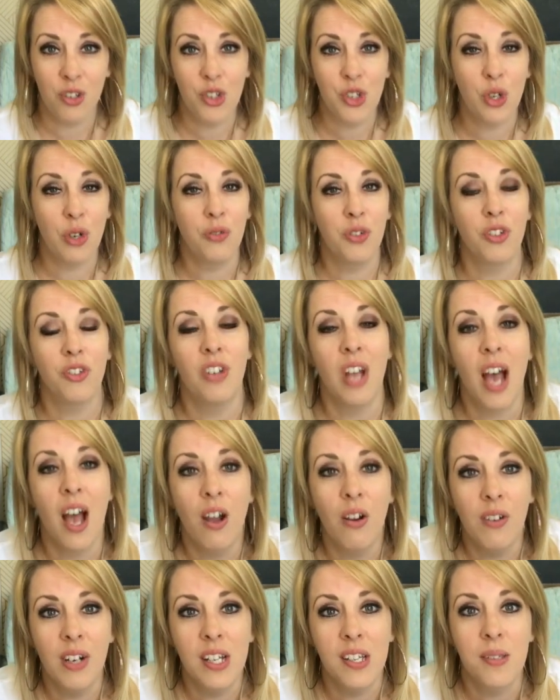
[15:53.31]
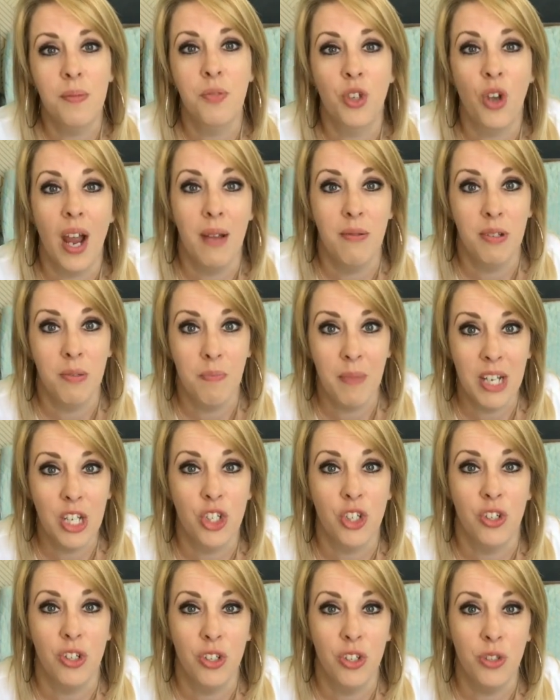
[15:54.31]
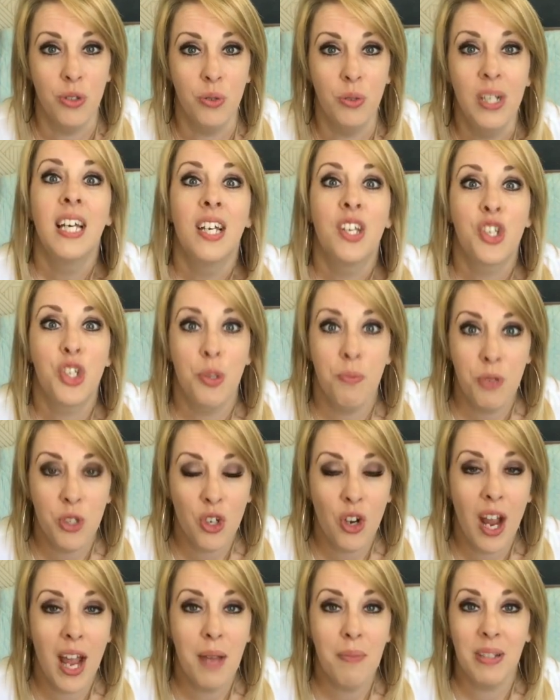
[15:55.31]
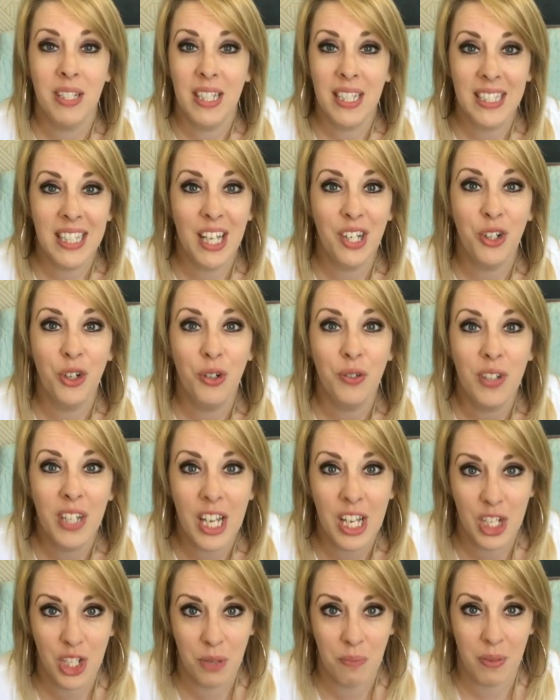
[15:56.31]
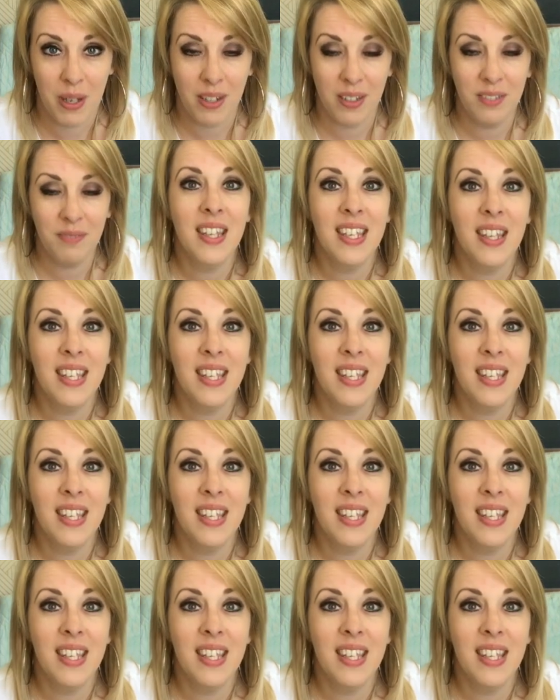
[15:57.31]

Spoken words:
So if you're not already subscribed, make sure you subscribe and click that notification bell.